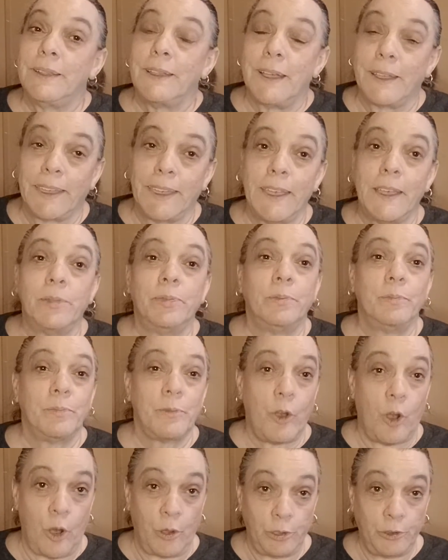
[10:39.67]
Again,
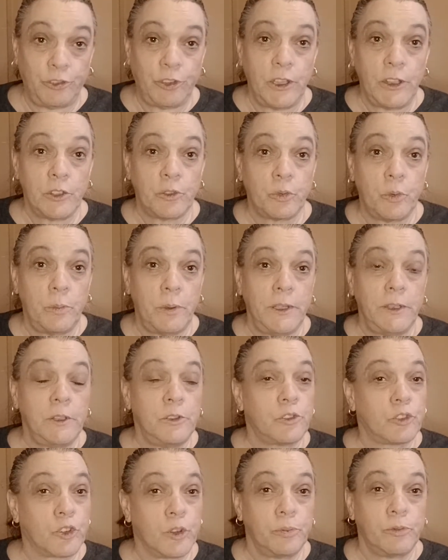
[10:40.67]
all the channels will be in
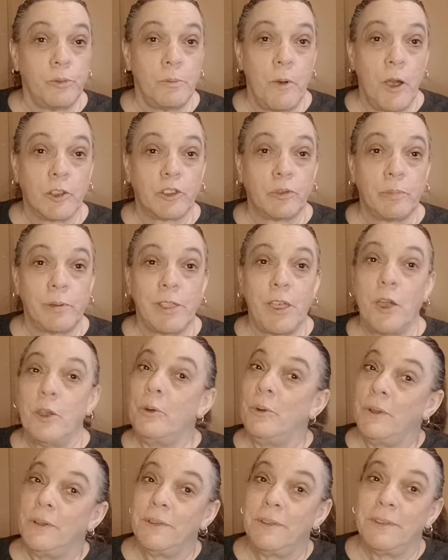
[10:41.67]
the description box below.